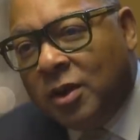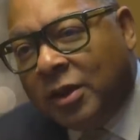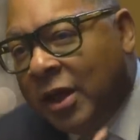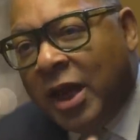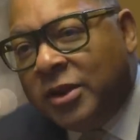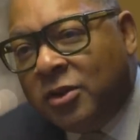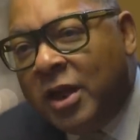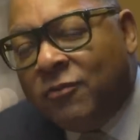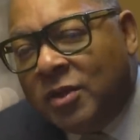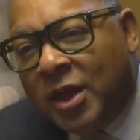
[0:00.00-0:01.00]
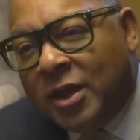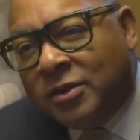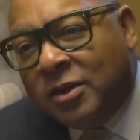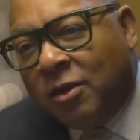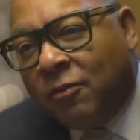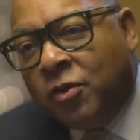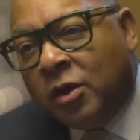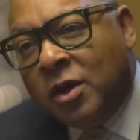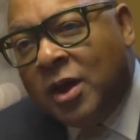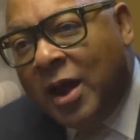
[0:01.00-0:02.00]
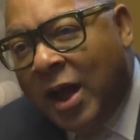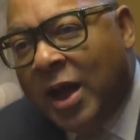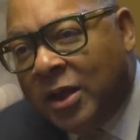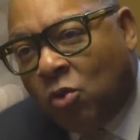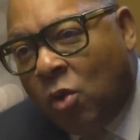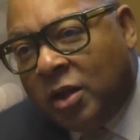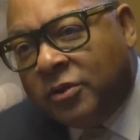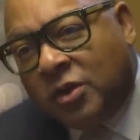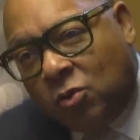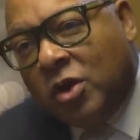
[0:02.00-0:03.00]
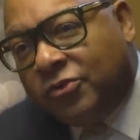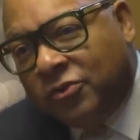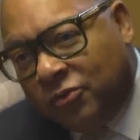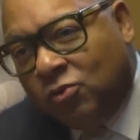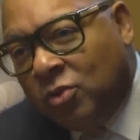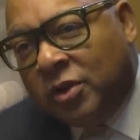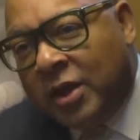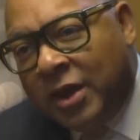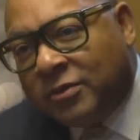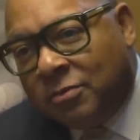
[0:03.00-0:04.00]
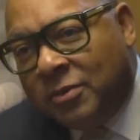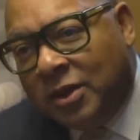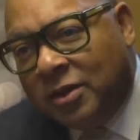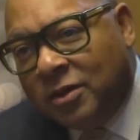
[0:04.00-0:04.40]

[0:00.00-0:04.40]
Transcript: Like I didn't have any idea of the high quality questions you were gonna ask me.